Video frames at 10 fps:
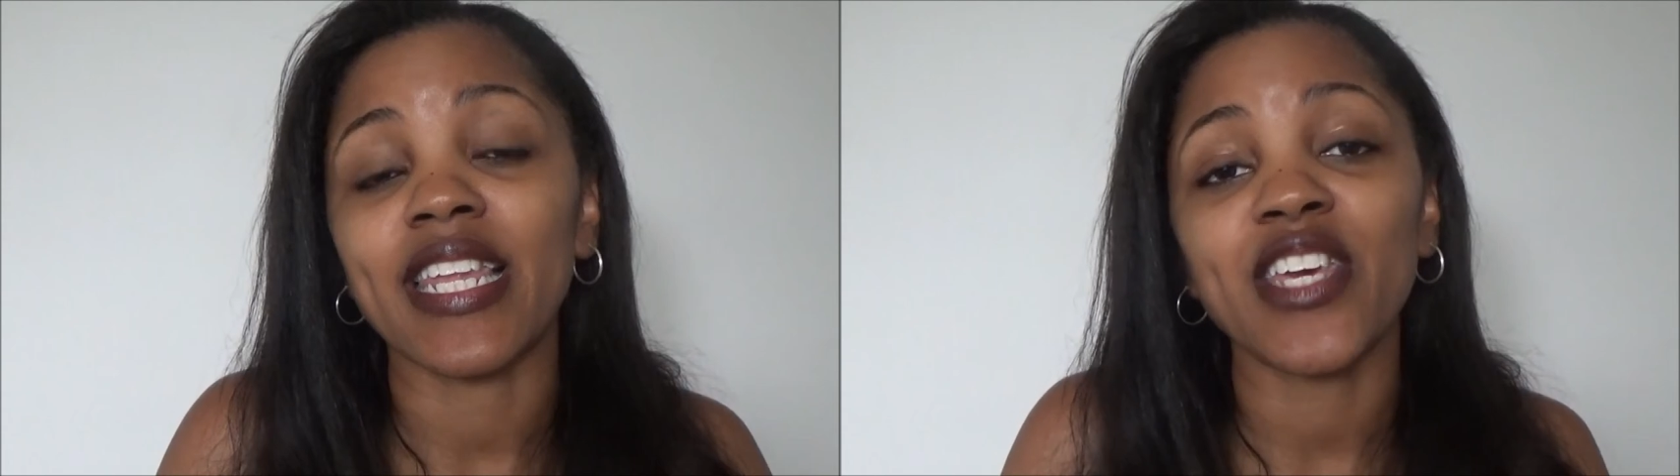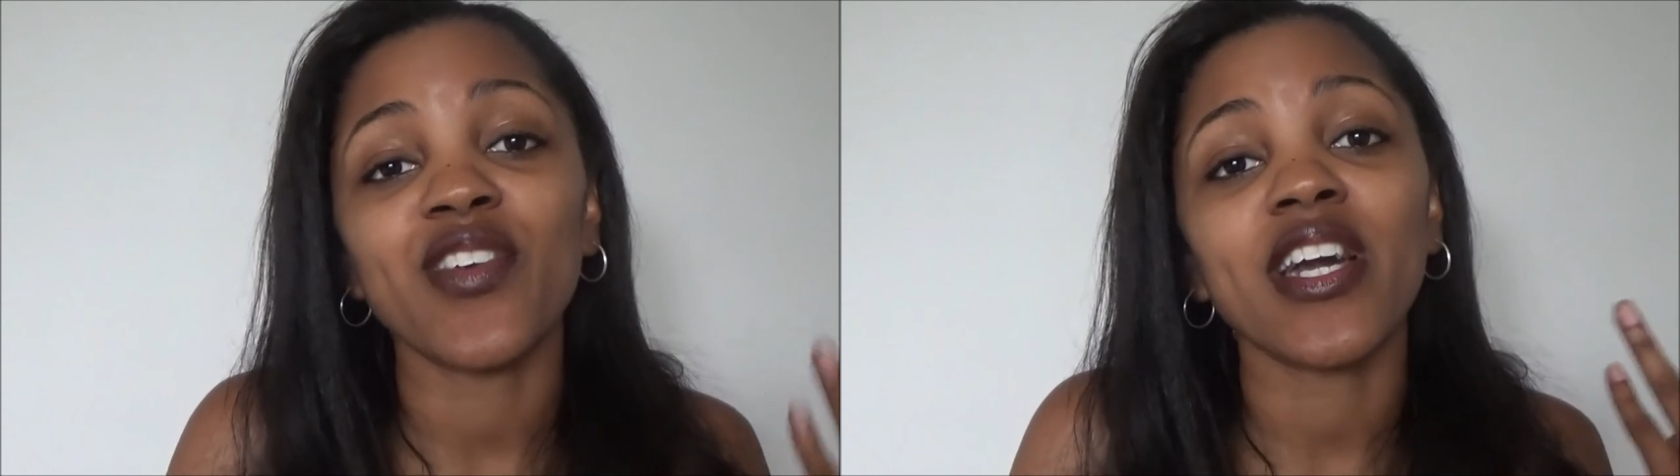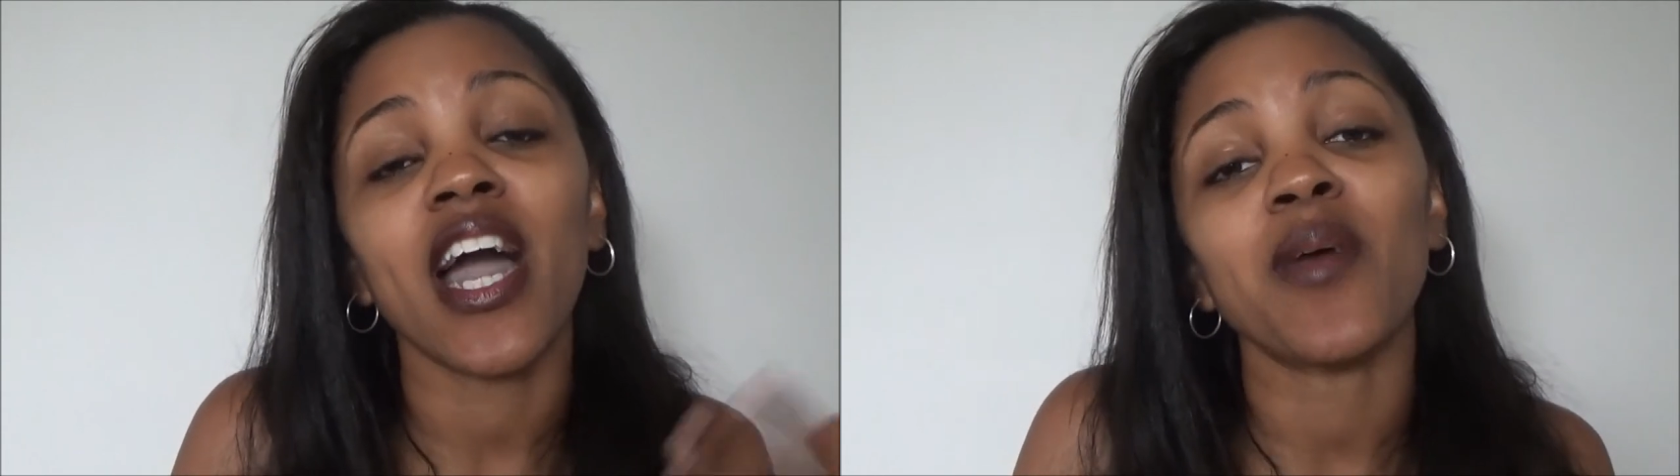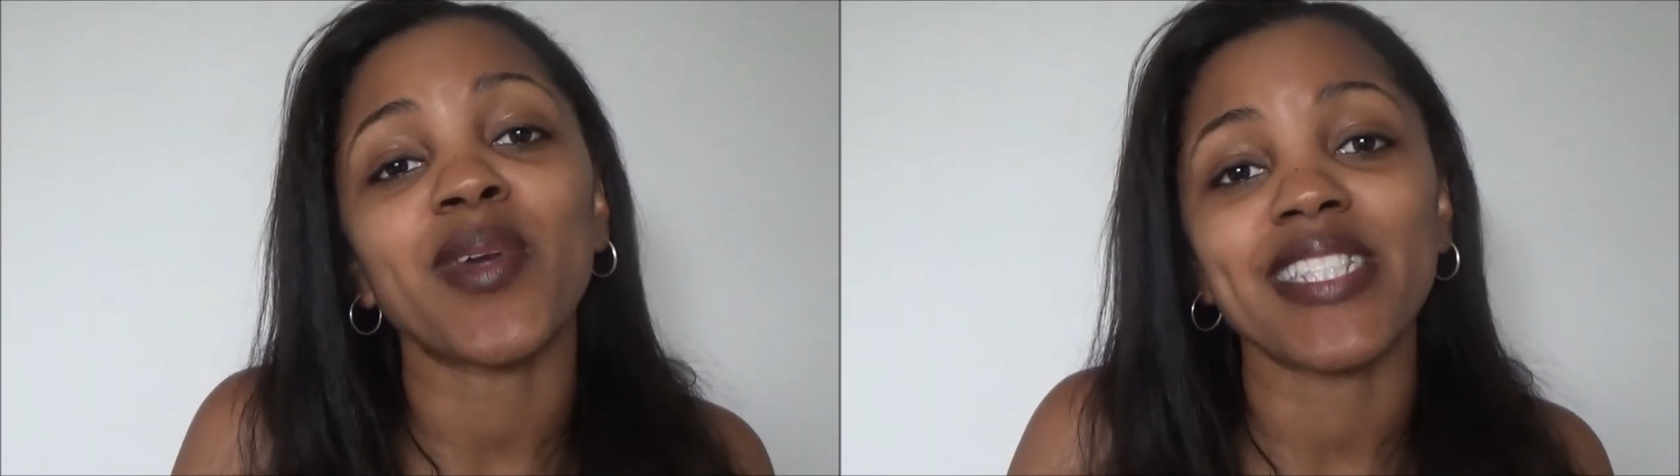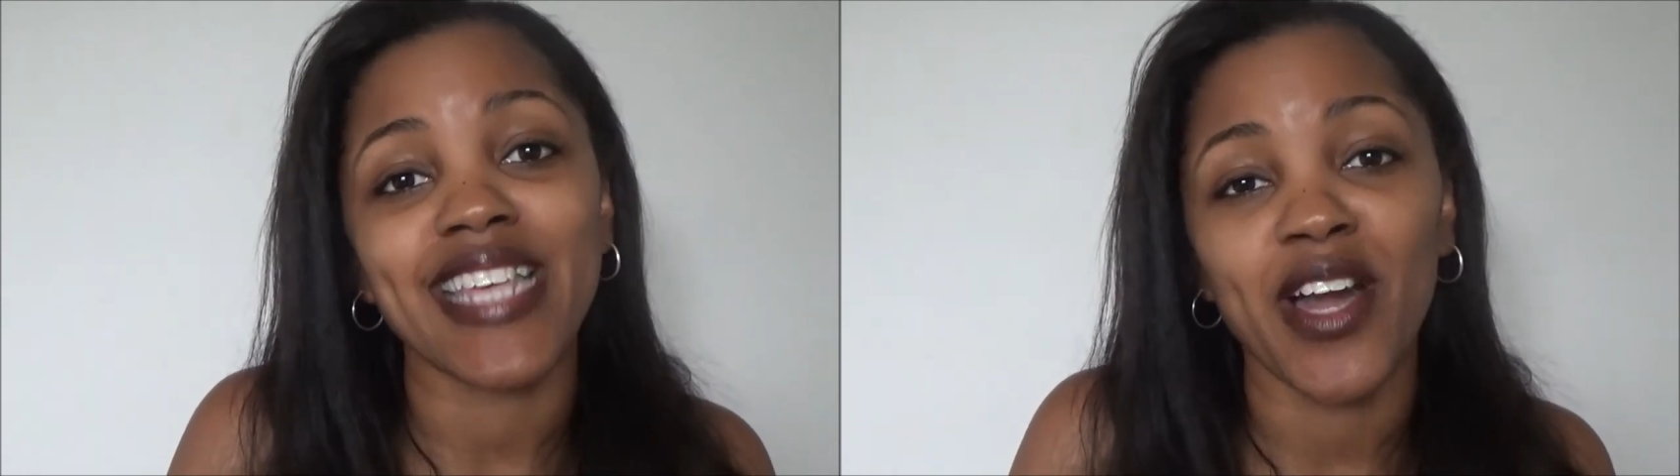Leave a
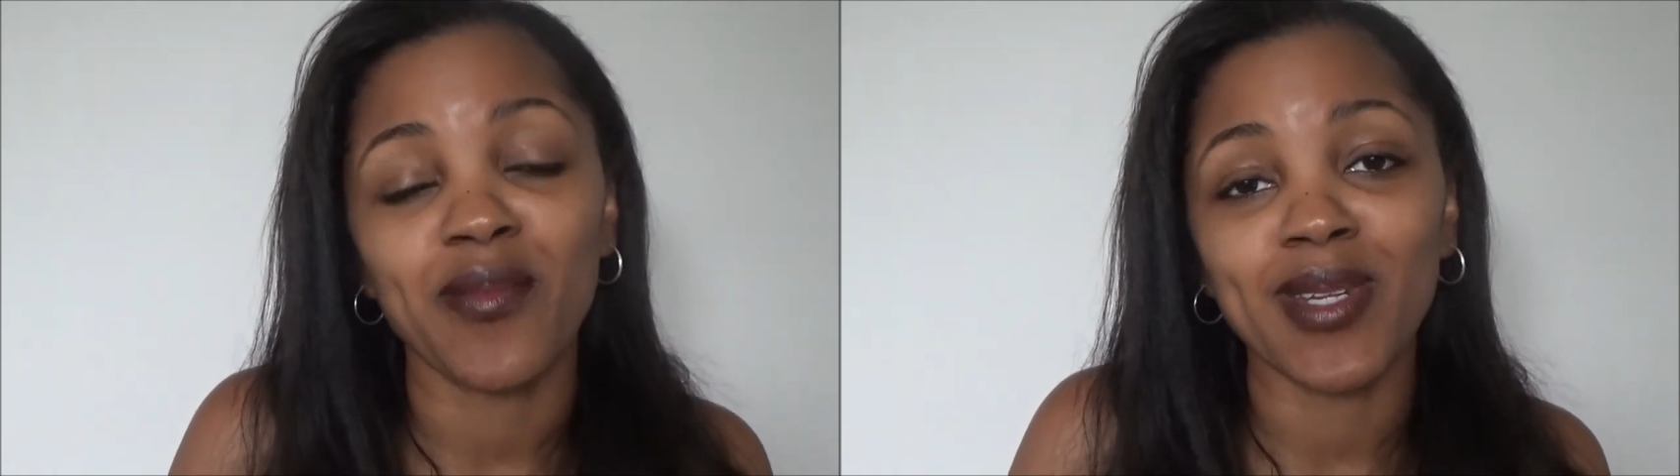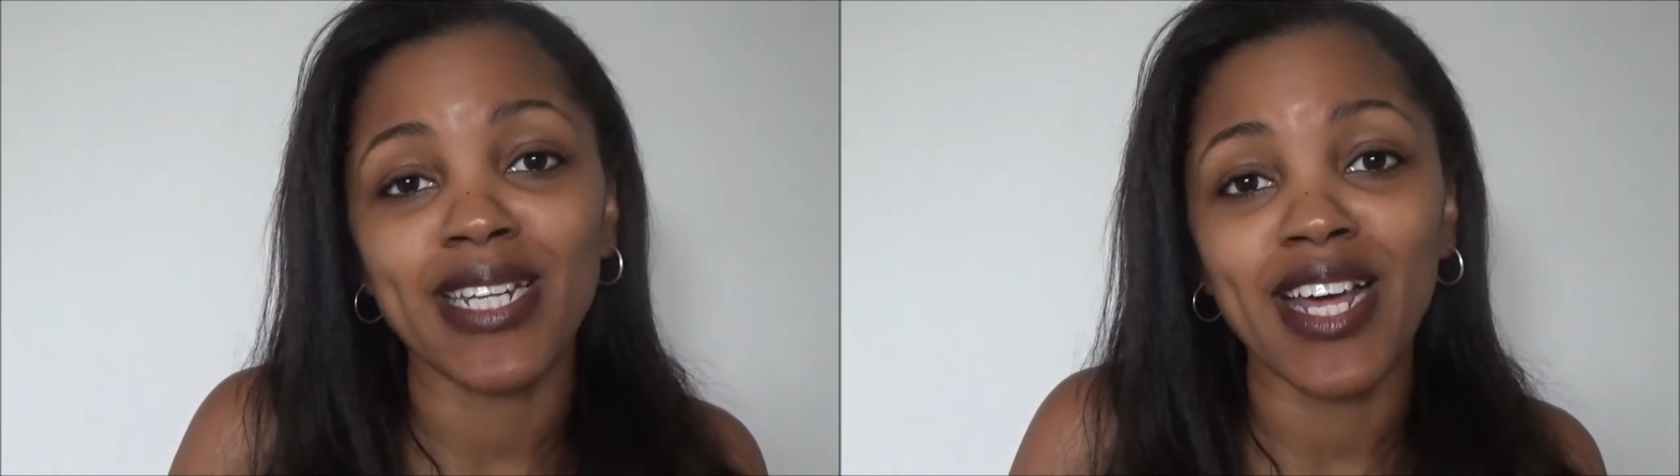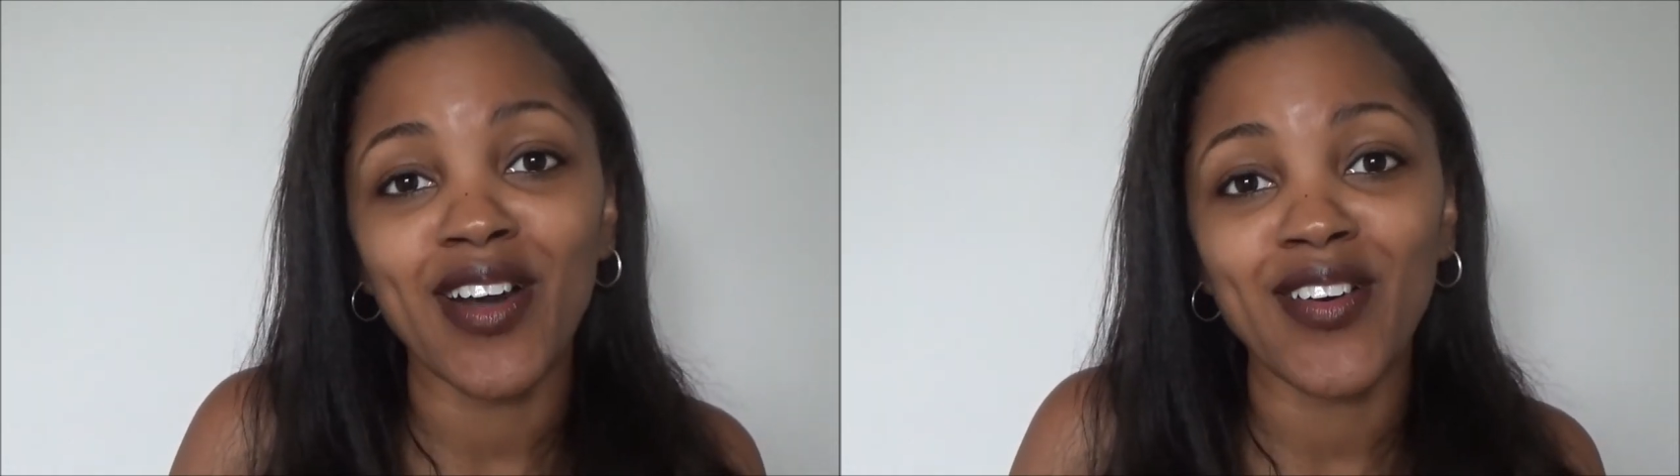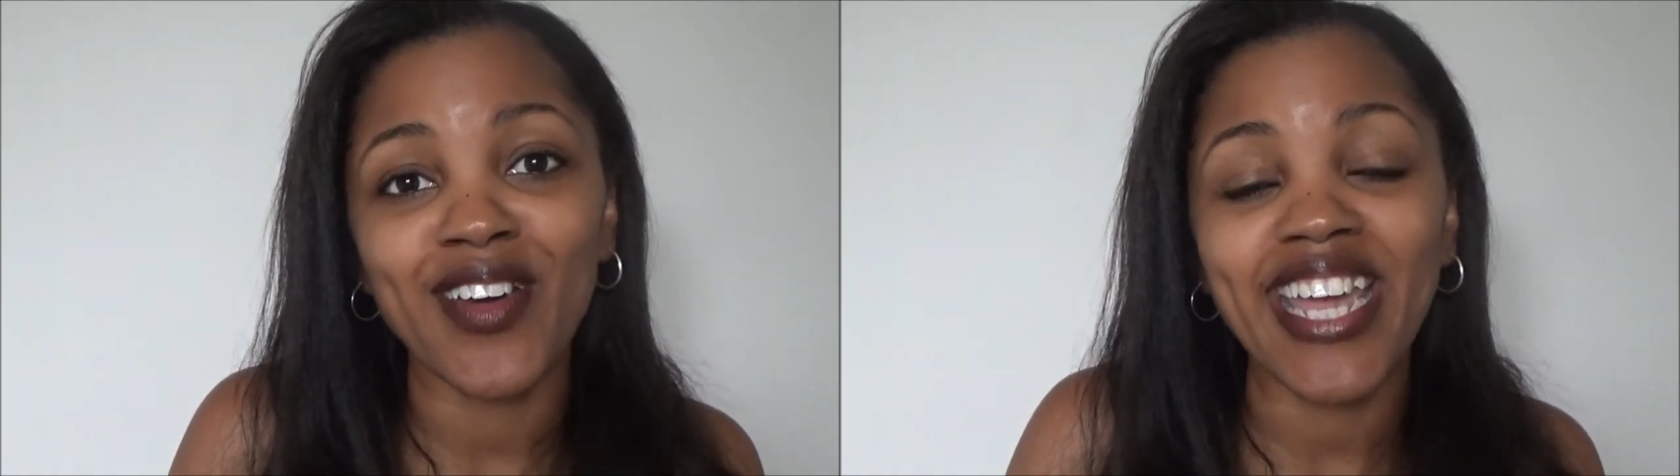comment down below.